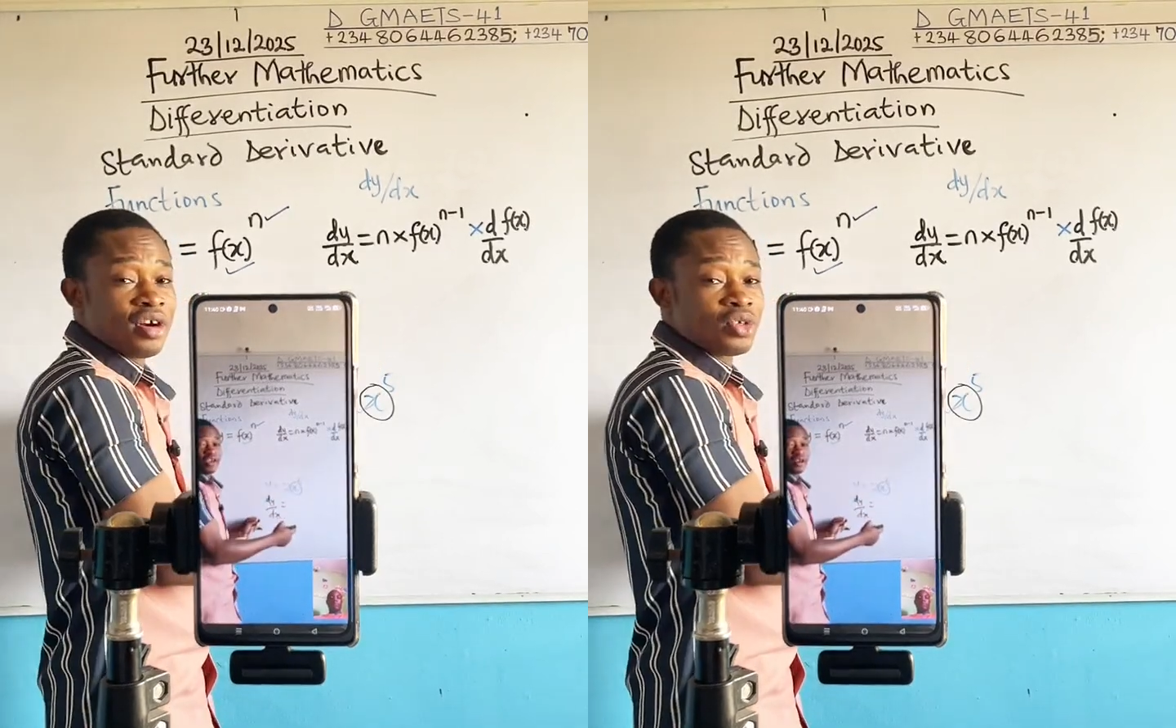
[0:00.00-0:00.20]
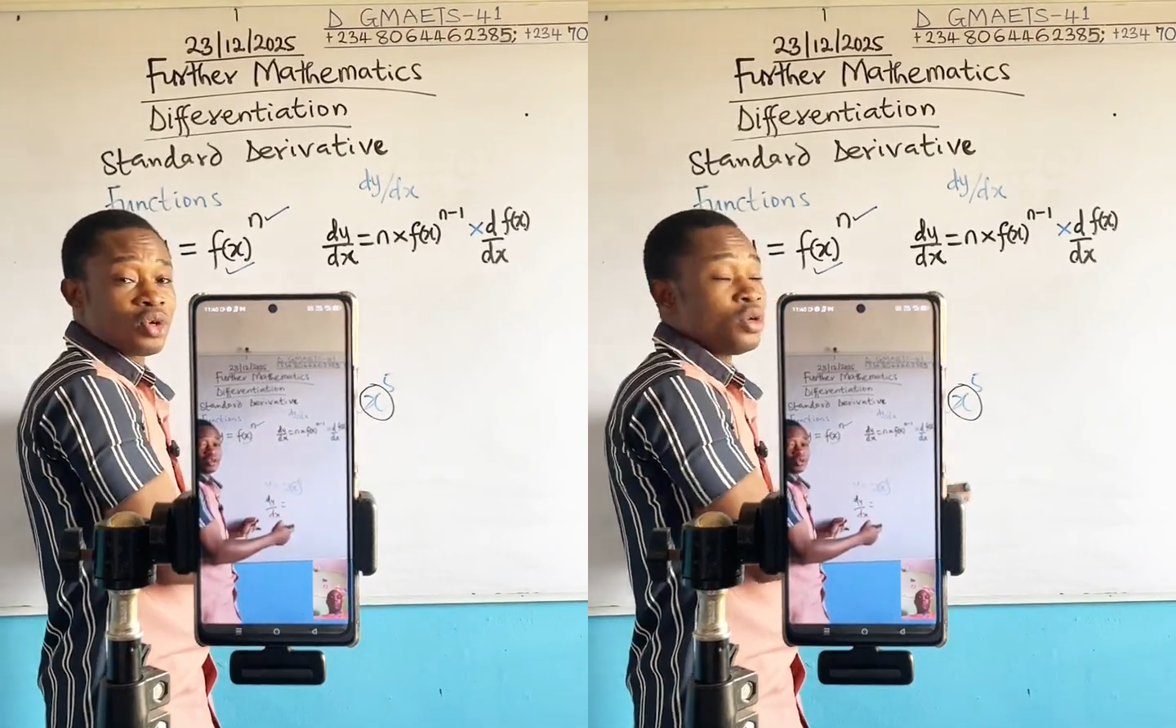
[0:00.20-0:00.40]

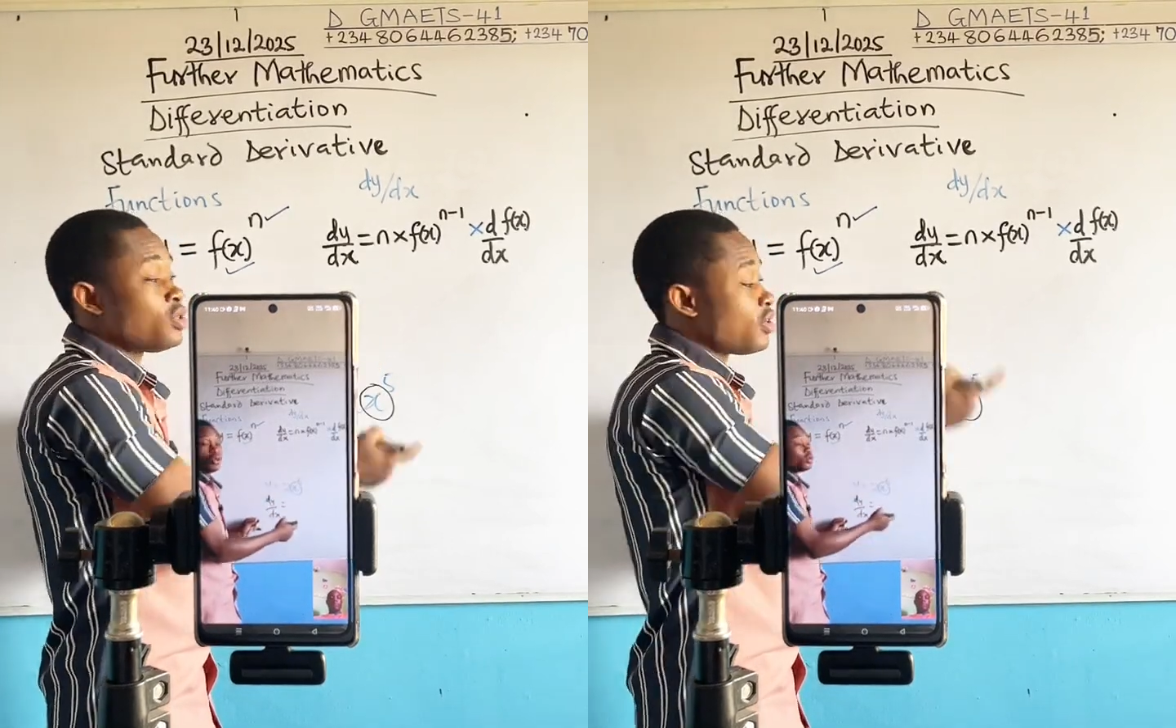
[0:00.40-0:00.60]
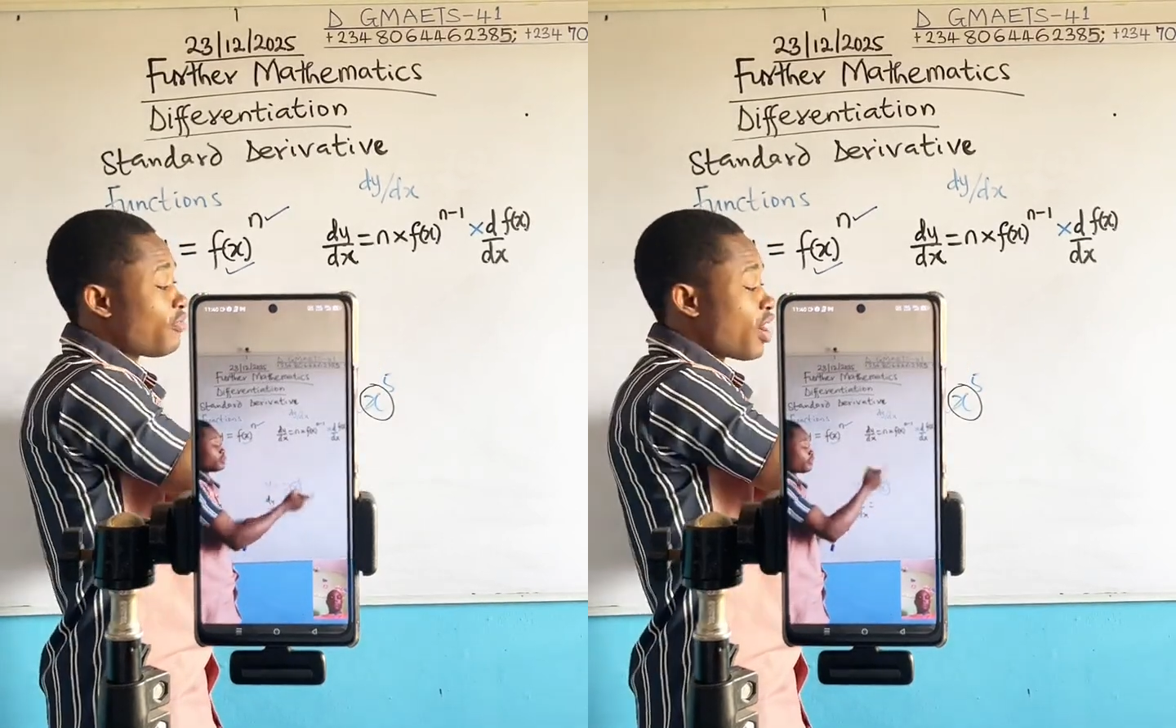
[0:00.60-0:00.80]
so you use
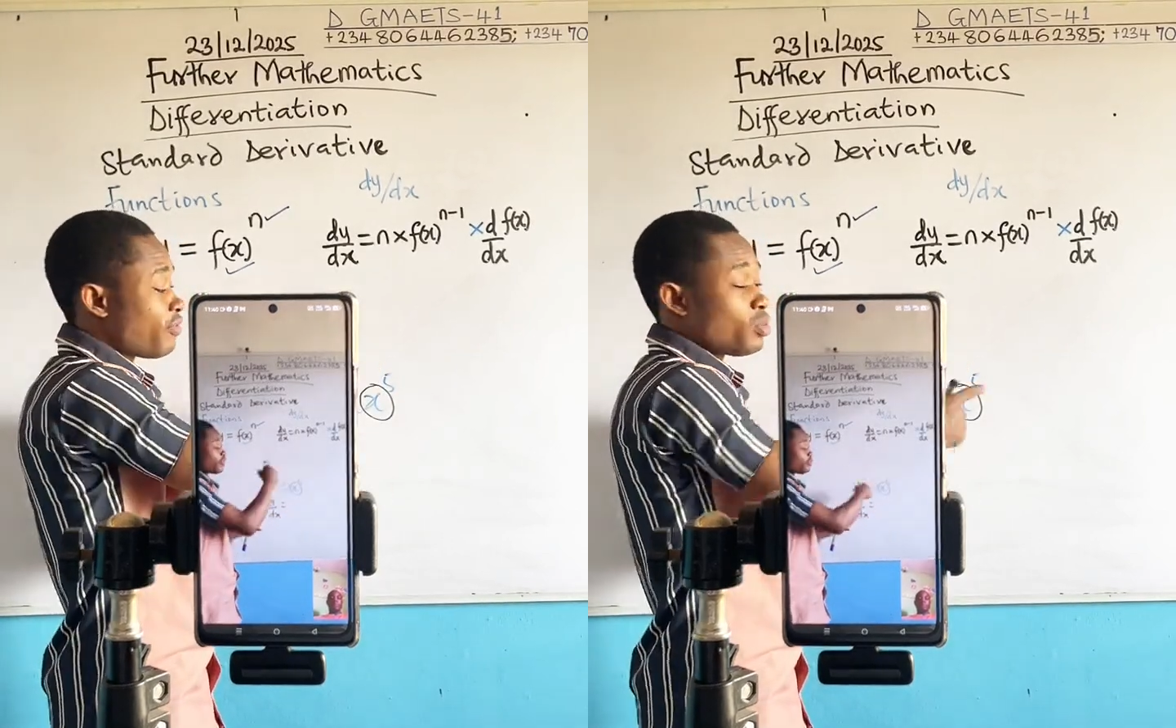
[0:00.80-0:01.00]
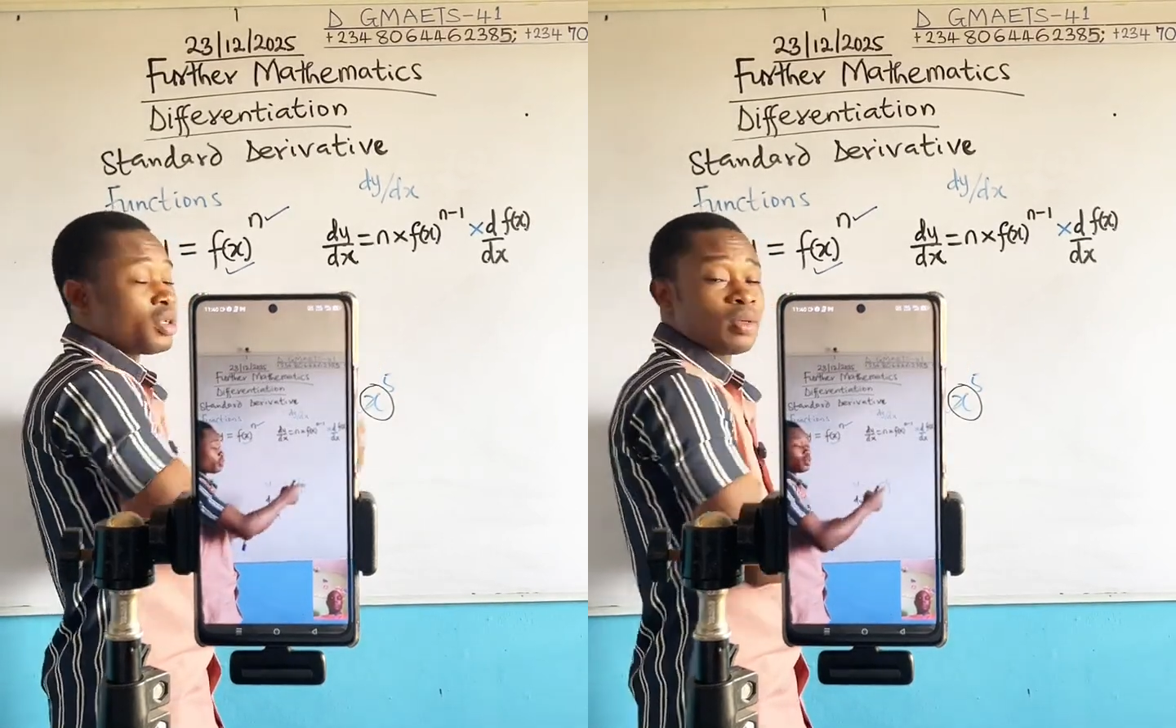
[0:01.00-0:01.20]
the 5
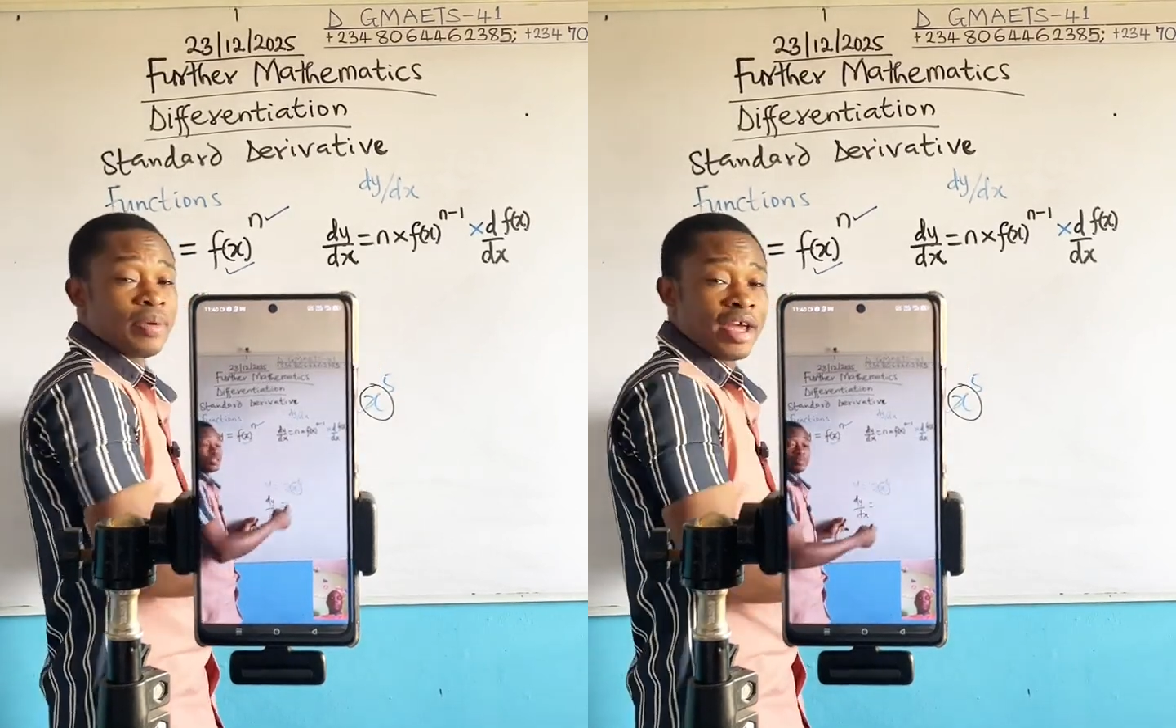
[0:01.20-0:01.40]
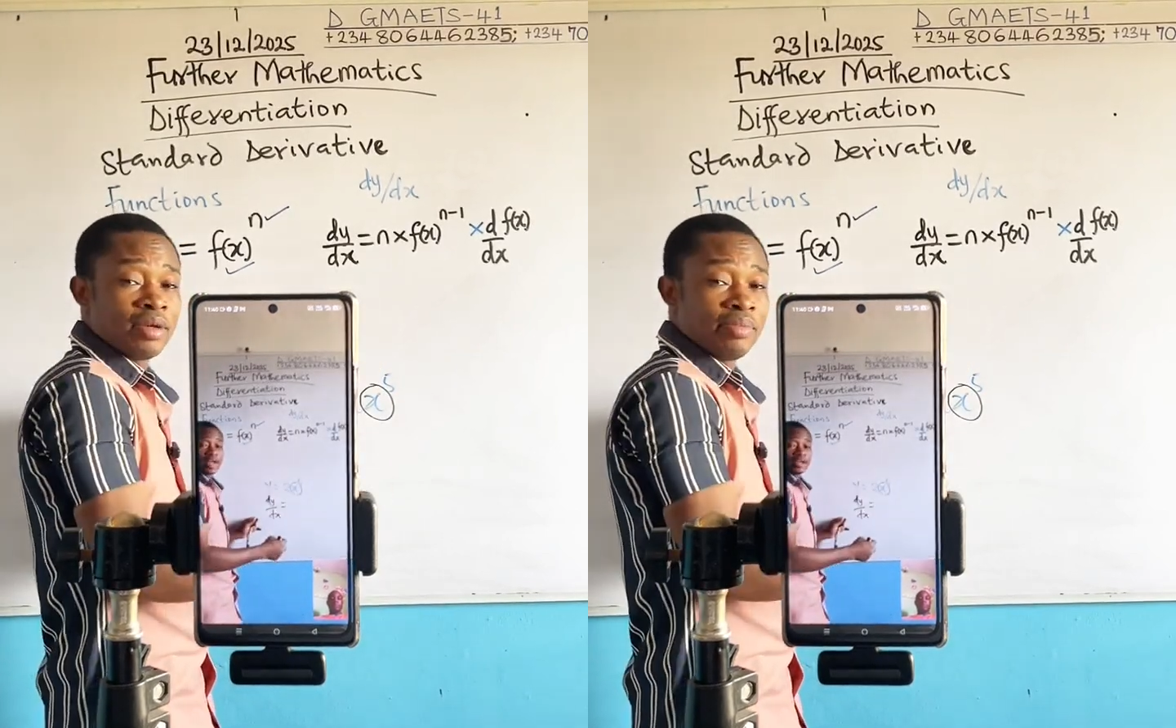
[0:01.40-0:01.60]
to
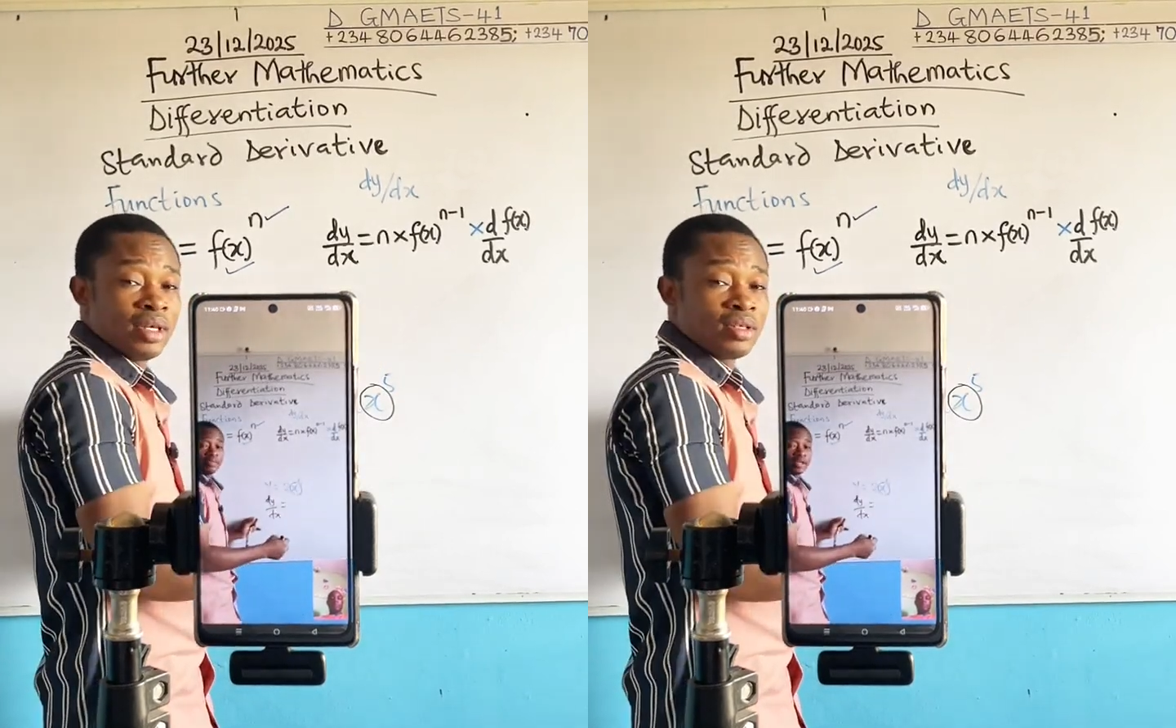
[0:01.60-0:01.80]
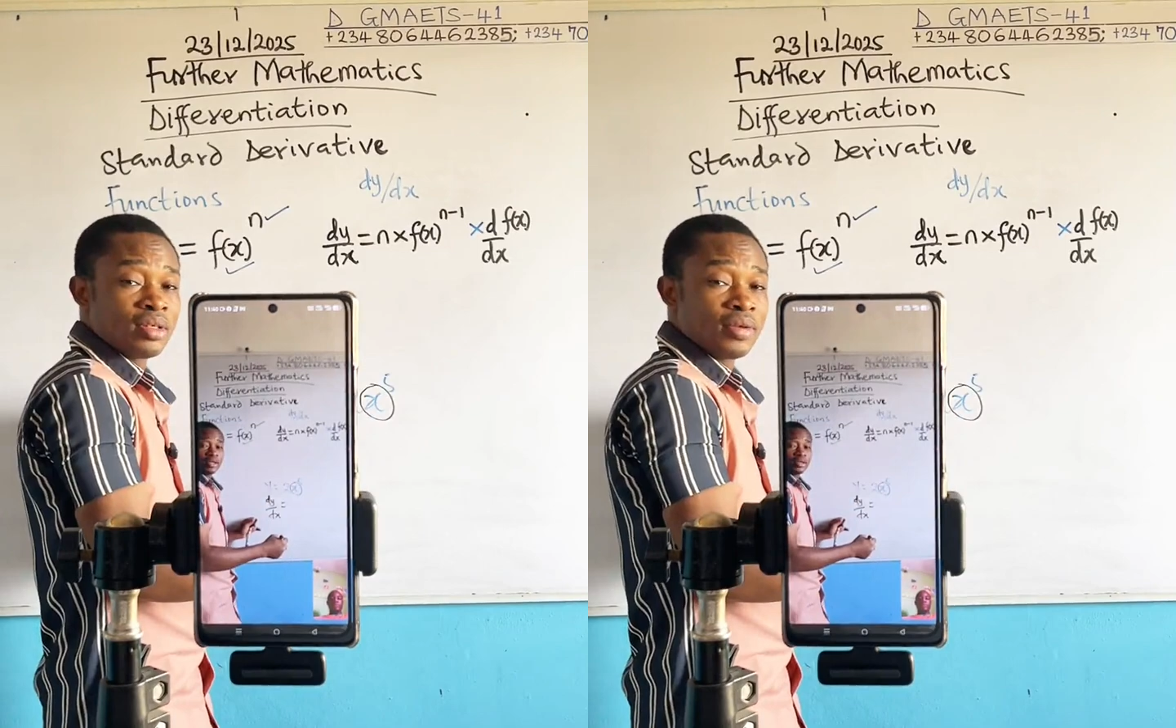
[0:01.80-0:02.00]
multiply the
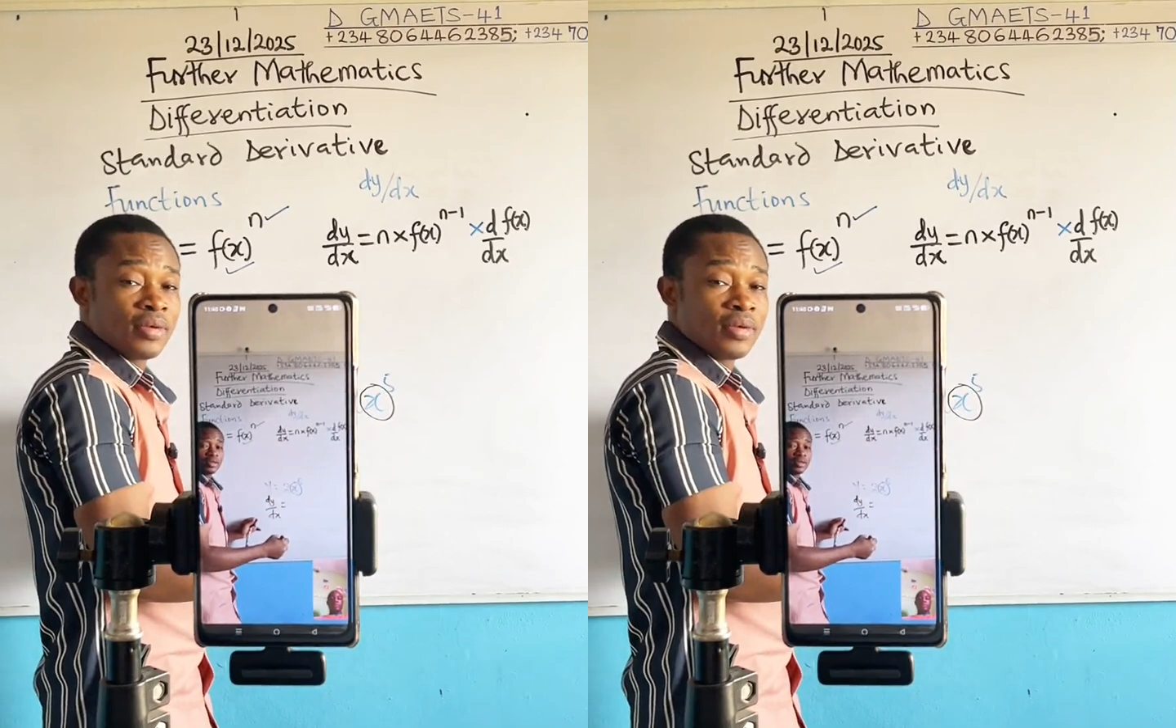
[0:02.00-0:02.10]
base.